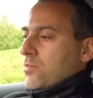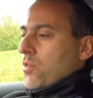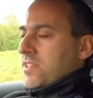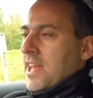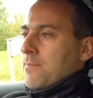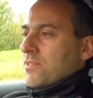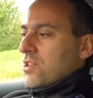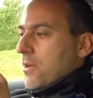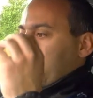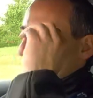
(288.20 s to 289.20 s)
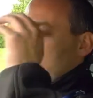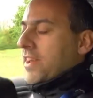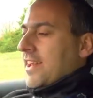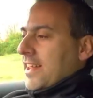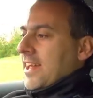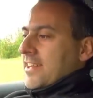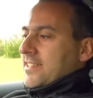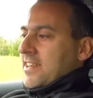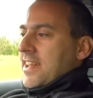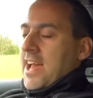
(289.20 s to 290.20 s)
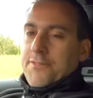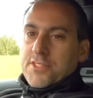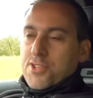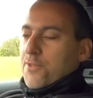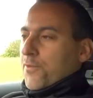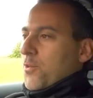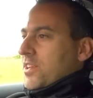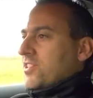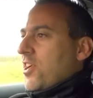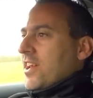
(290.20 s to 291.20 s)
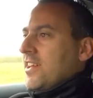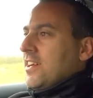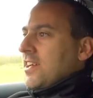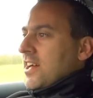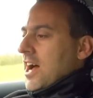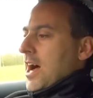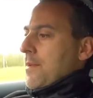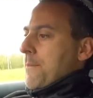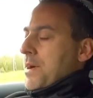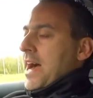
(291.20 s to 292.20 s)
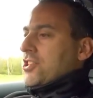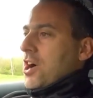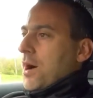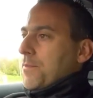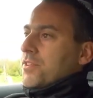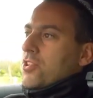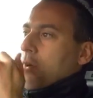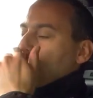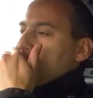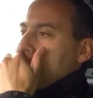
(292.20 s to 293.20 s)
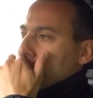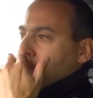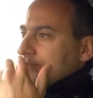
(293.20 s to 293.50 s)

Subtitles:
was an M2 if you went in and it didn't have the 240 sign and badge up the top there.